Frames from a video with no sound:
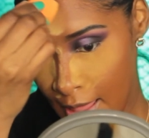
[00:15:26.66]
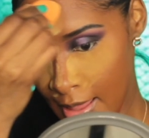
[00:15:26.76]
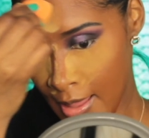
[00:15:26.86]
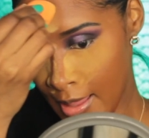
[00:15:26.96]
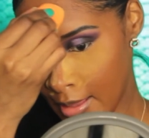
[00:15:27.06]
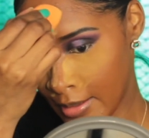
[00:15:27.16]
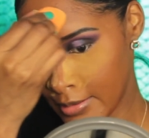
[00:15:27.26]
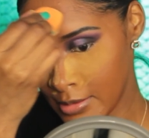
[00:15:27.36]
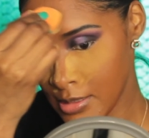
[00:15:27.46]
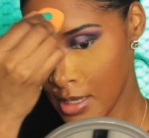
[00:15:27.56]

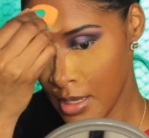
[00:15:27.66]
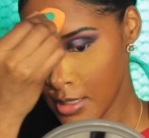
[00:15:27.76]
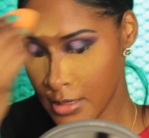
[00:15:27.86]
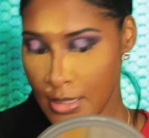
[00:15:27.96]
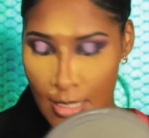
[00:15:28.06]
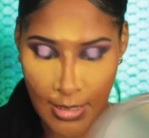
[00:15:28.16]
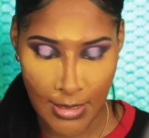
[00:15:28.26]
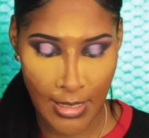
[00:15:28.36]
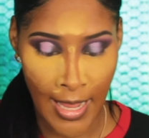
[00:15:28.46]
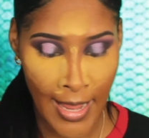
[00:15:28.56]
and
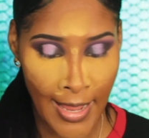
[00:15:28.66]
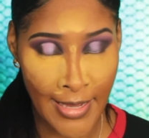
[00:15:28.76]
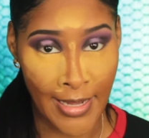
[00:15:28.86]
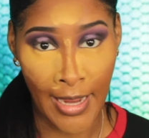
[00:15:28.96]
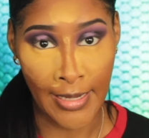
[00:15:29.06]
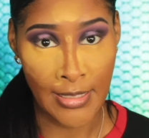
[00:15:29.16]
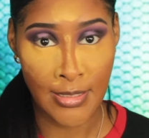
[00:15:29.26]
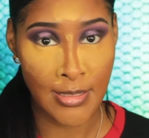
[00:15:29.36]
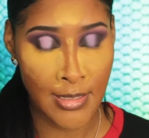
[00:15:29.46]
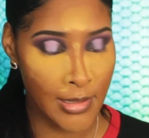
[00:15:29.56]
sis, they ain't
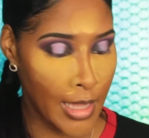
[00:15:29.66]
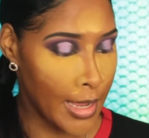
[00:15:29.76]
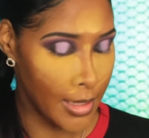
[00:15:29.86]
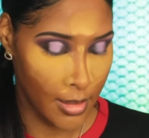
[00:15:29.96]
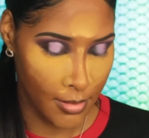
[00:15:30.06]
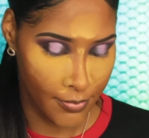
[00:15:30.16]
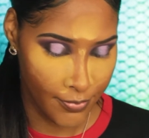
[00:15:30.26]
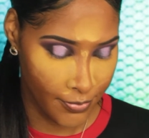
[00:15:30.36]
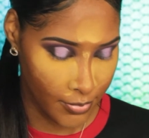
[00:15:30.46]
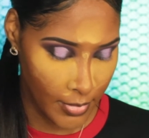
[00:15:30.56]
nice. Like,
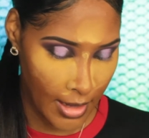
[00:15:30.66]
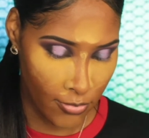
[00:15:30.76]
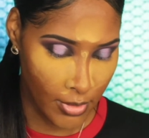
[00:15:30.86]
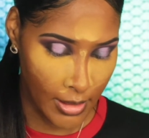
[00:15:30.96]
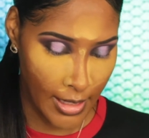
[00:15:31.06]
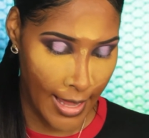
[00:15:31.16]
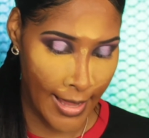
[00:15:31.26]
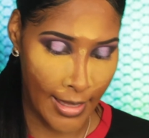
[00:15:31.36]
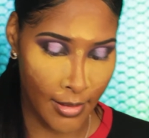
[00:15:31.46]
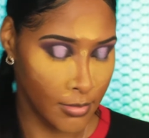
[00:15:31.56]
they really
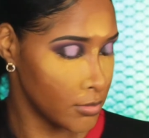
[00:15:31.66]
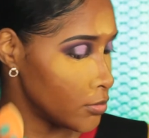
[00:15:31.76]
ain't.